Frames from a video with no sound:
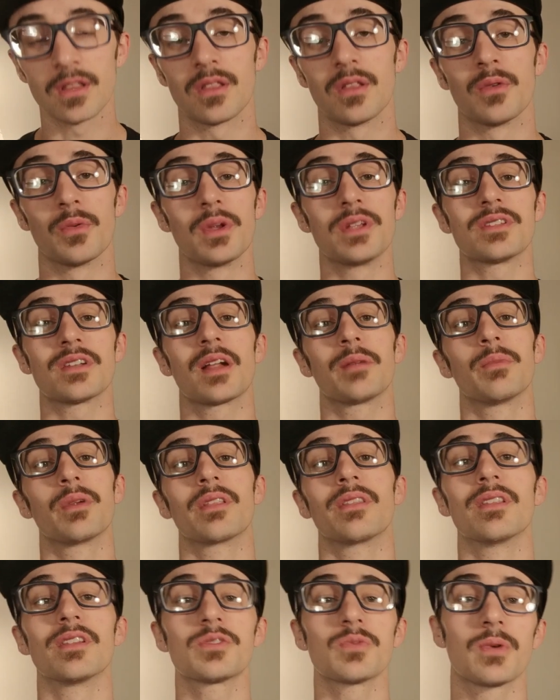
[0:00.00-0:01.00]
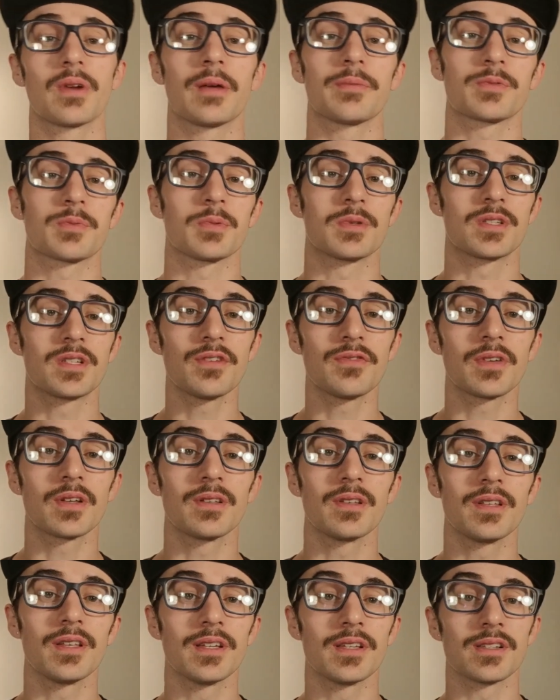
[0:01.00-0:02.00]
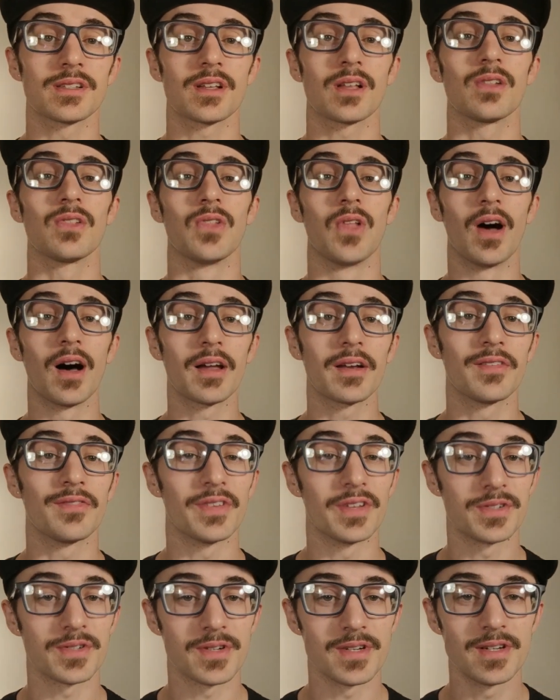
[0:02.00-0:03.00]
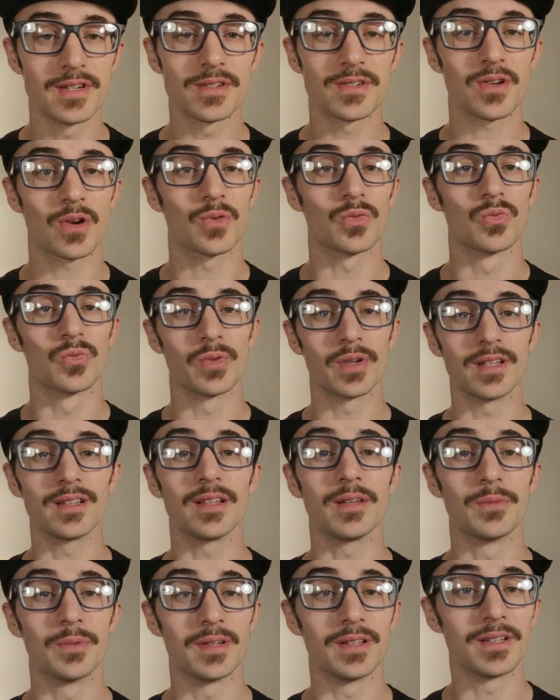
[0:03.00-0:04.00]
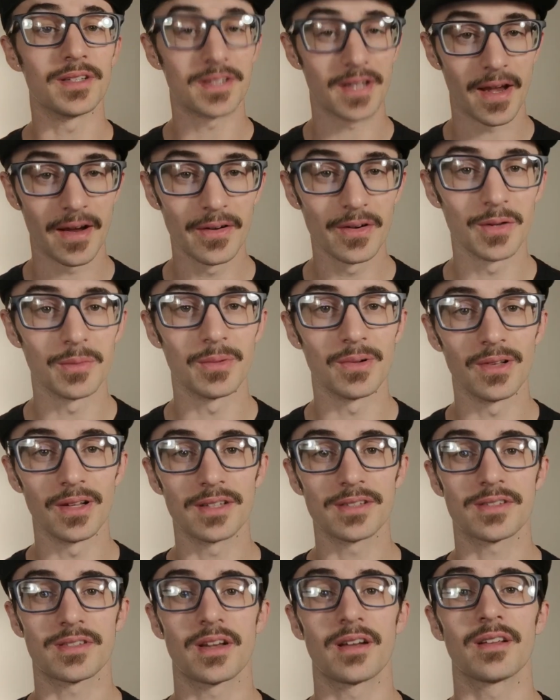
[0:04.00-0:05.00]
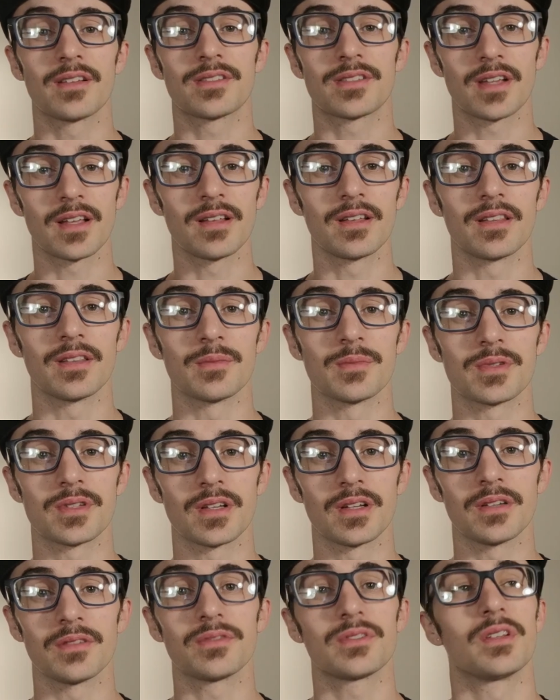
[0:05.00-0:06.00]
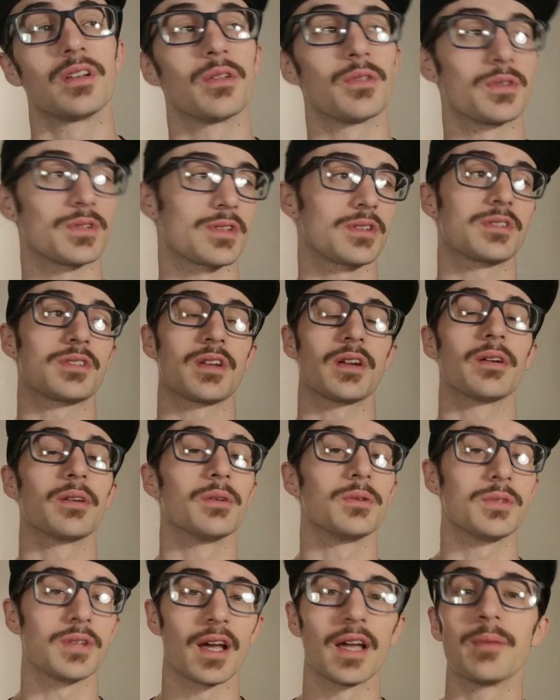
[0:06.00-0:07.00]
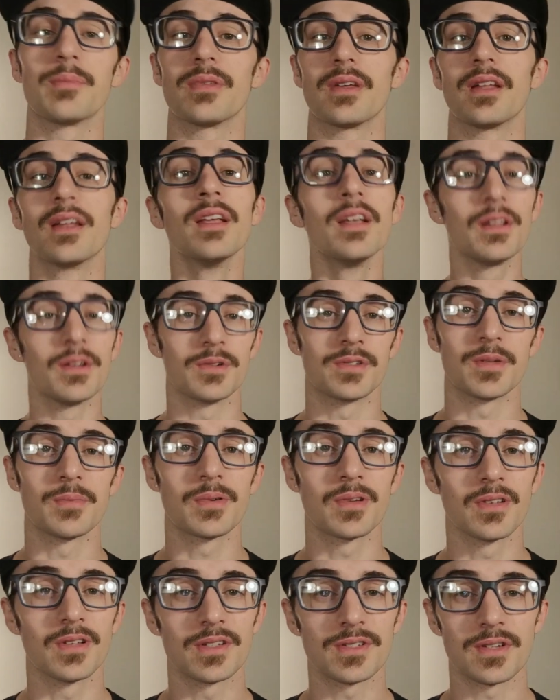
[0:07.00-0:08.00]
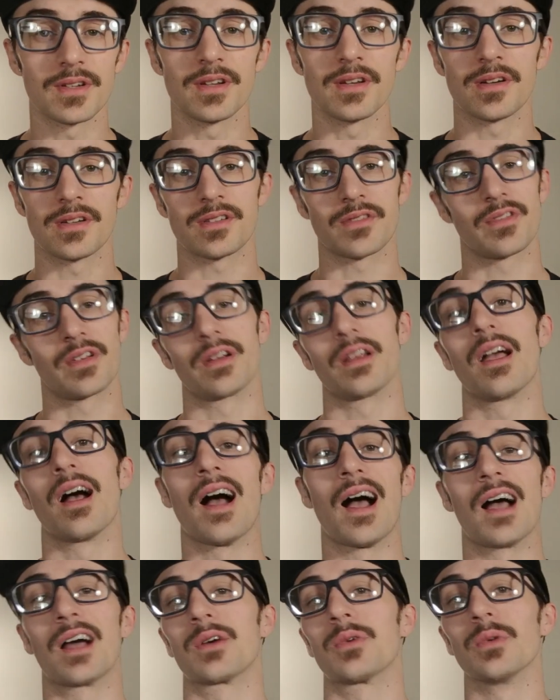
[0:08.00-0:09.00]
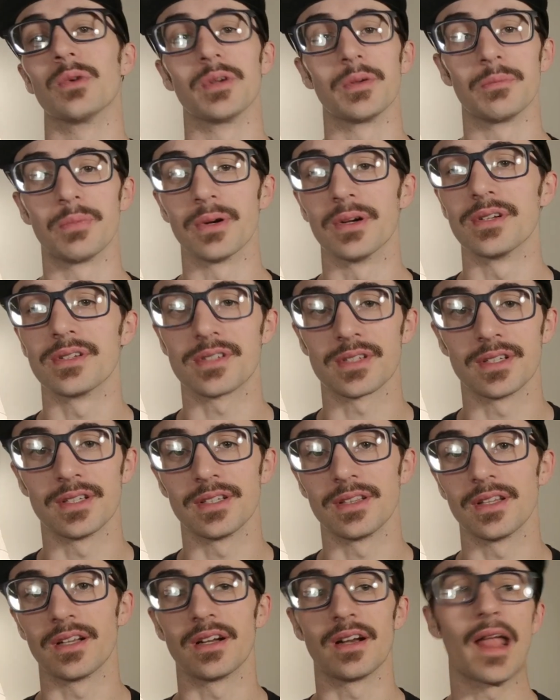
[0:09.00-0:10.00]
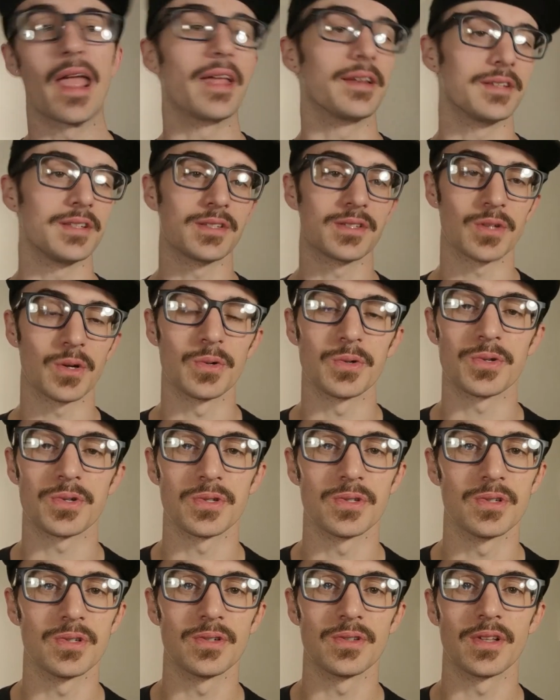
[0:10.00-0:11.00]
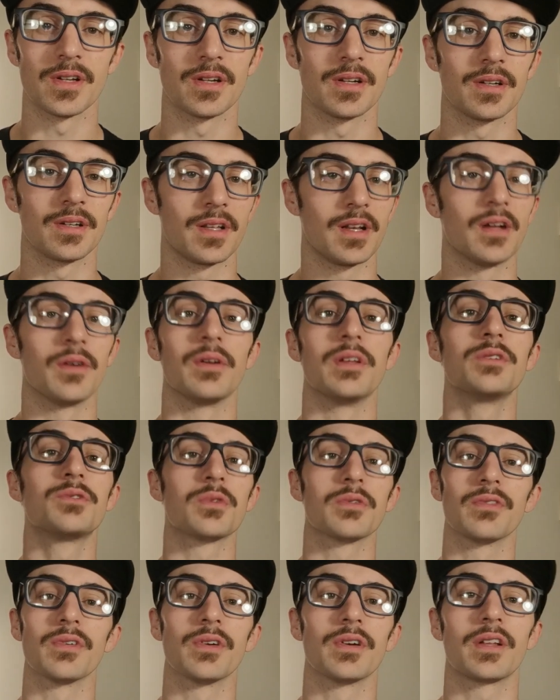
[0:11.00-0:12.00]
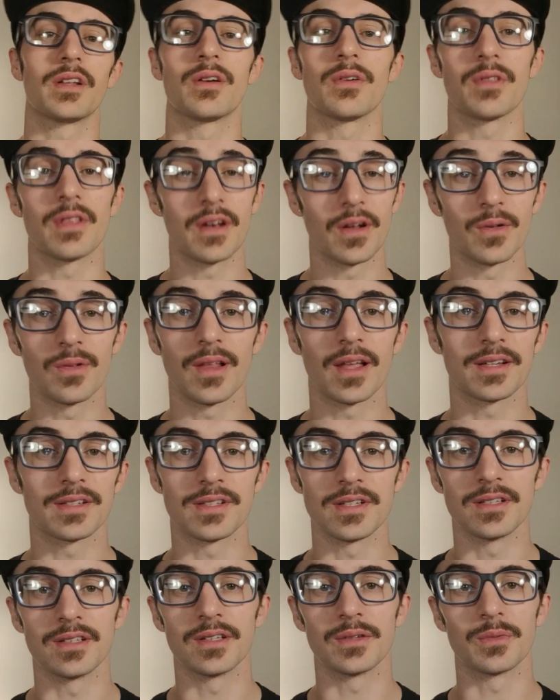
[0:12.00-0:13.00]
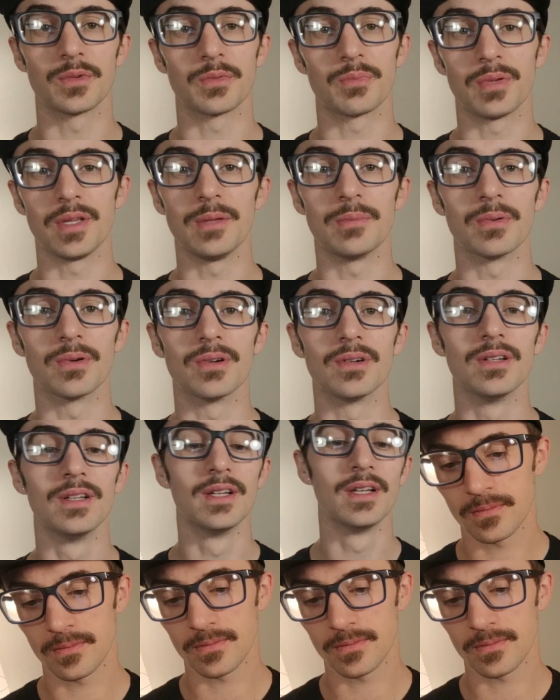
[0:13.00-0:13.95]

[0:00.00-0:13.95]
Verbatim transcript: And the reason I bring this one up specifically is a lot of engineers are really, really terrible at ser- selling themselves. You know, there's a stereotype that your typical engineer is a very awkward person, they're antisocial, they're, you know, introverted, or they don't like dealing with people.